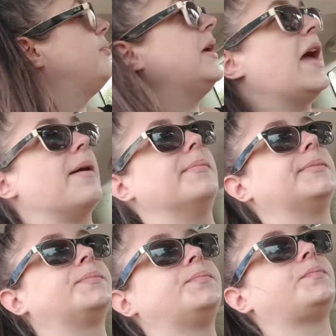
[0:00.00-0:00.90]
p.m.
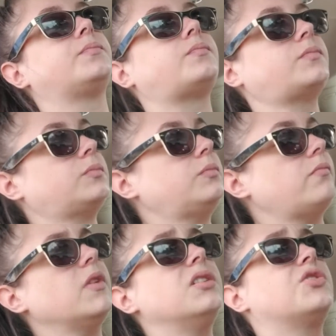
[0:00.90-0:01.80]

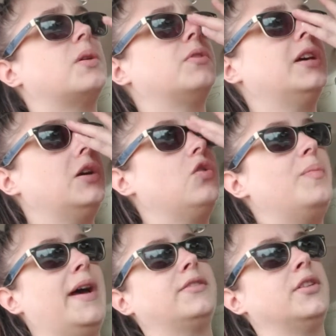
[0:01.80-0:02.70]
So I'm gonna go
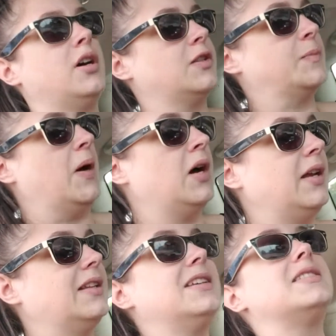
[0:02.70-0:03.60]
back to the
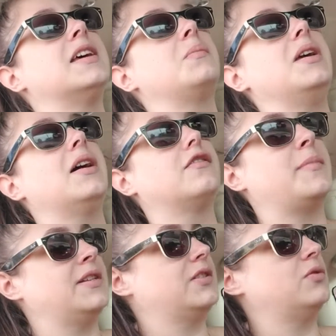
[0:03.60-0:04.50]
hotspot. It did take me out of
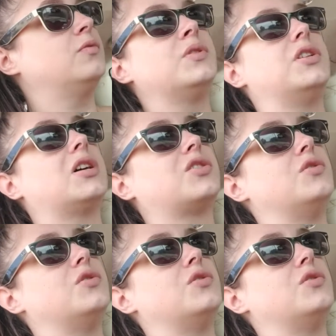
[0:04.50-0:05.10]
my zone, but not too